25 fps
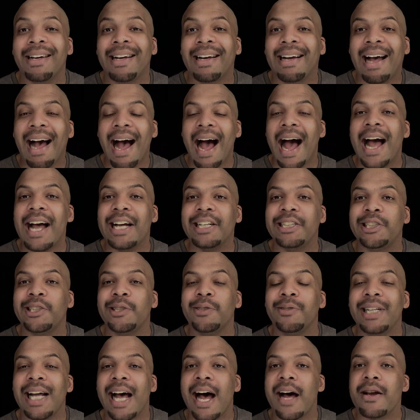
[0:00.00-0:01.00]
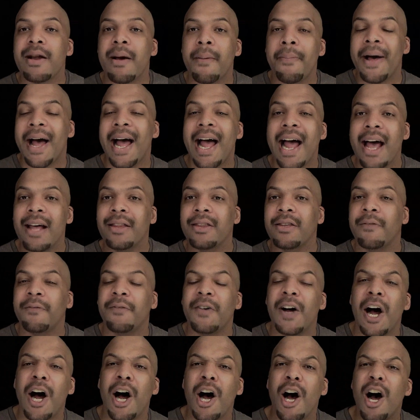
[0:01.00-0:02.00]
guide you down a path
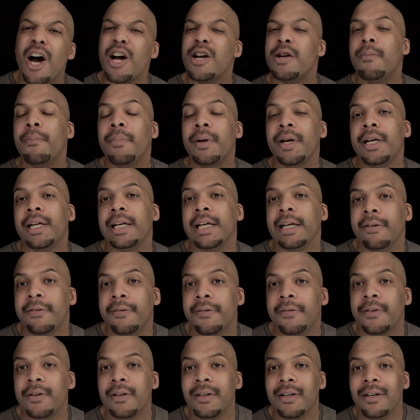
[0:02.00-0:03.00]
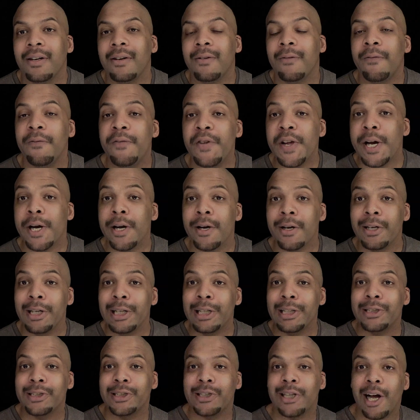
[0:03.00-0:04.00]
of unbelief. Fear
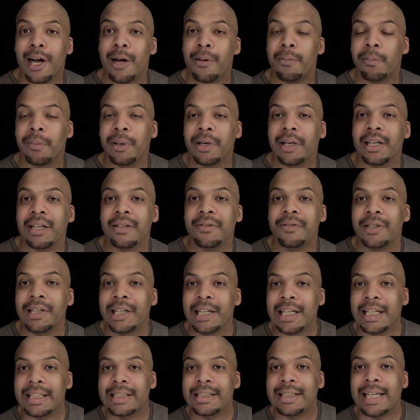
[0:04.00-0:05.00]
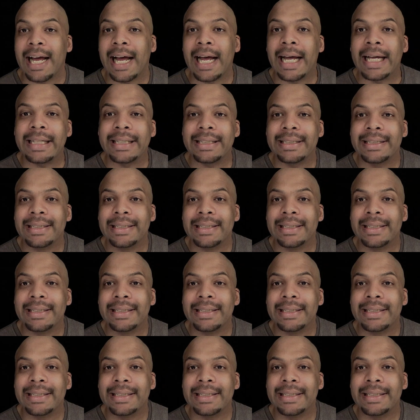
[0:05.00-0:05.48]
leads to unbelief. You get that?